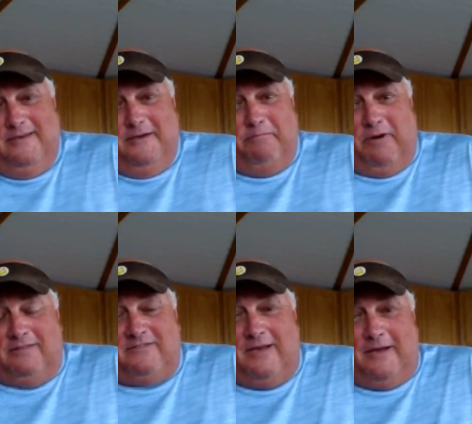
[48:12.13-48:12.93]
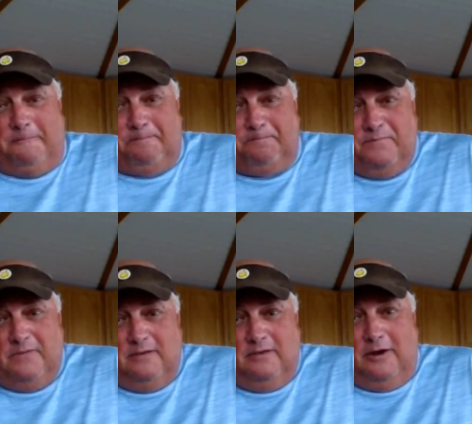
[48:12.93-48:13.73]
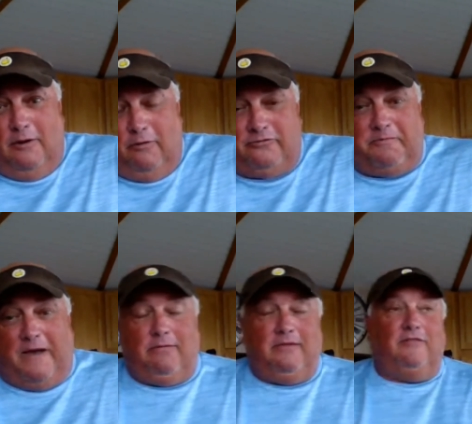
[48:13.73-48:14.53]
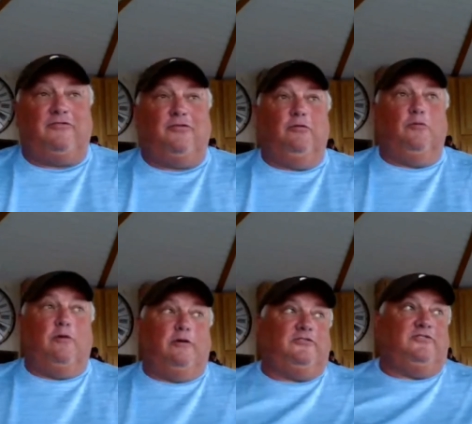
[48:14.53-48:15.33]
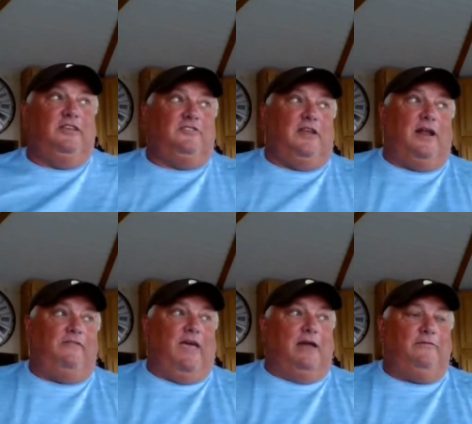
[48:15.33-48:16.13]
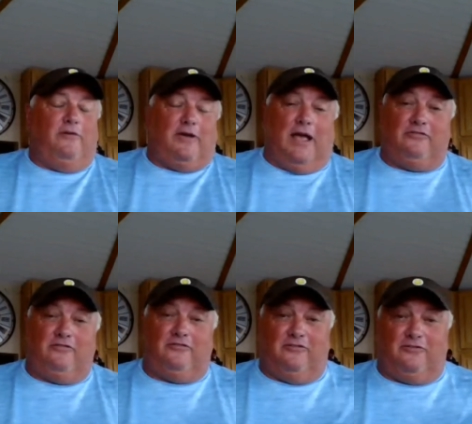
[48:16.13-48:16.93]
But um, yeah. you know, those are probably the two of the worst seats that I've had for concerts because